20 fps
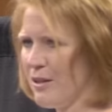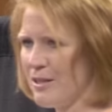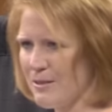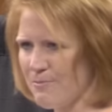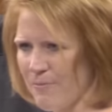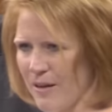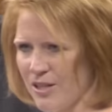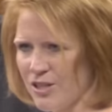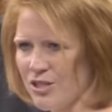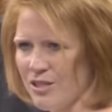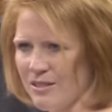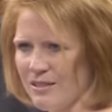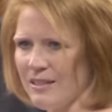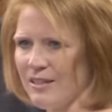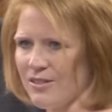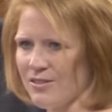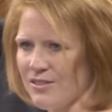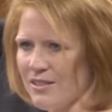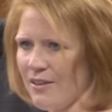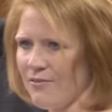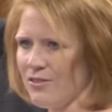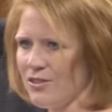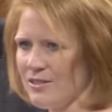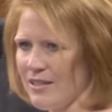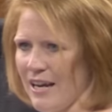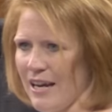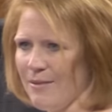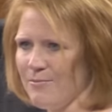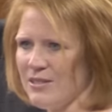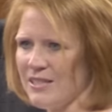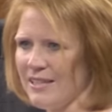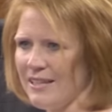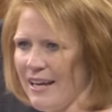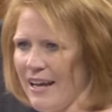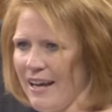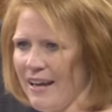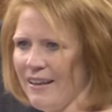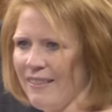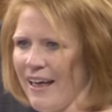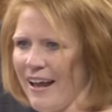it's mentioned here several times
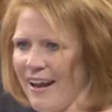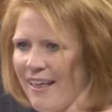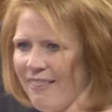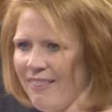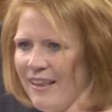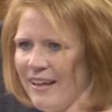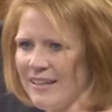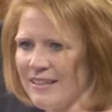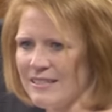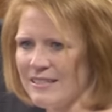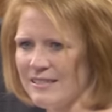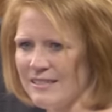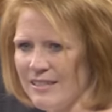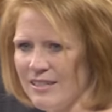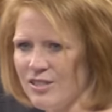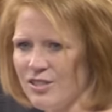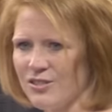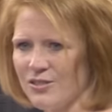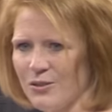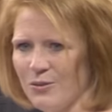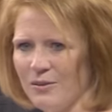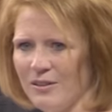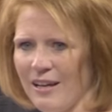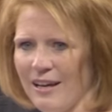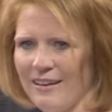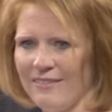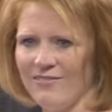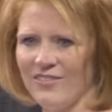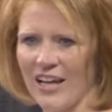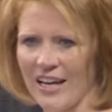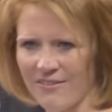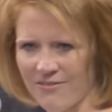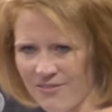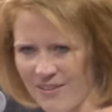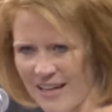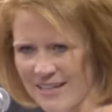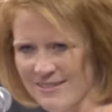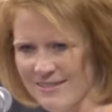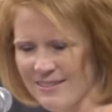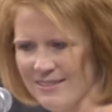today that athletics teaches you a lot of
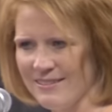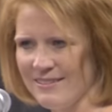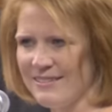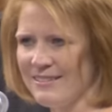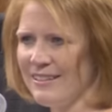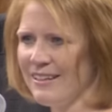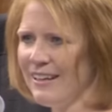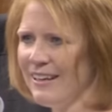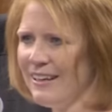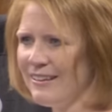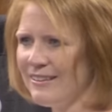life lessons,